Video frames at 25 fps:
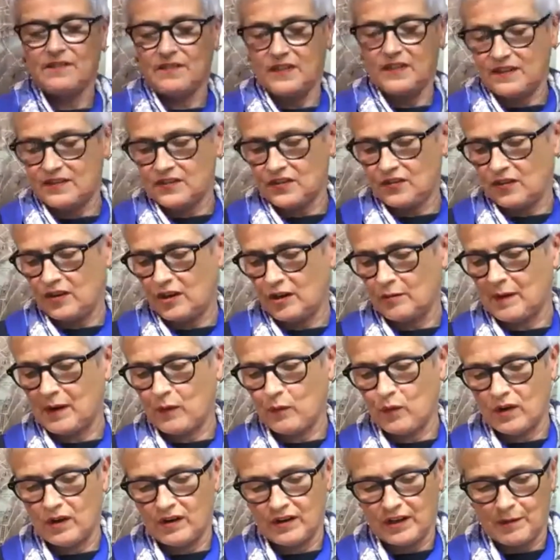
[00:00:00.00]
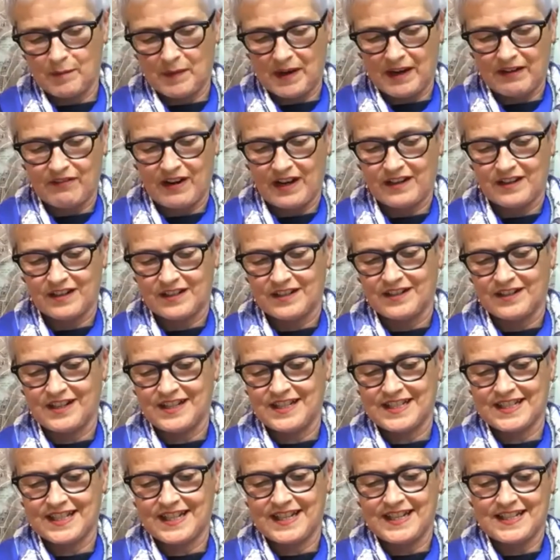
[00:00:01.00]
If you know my work, you may
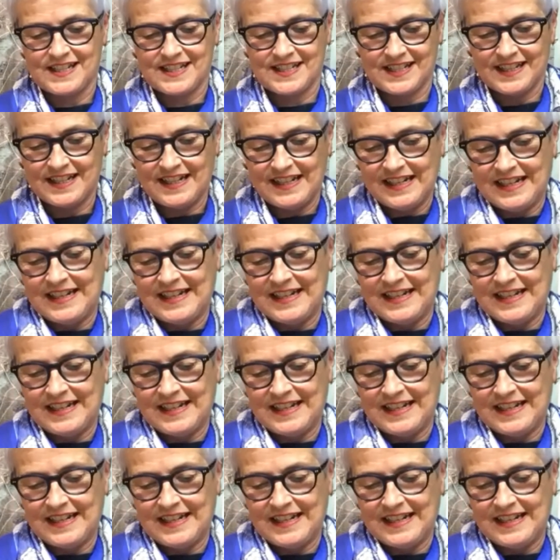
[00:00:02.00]
recognise this,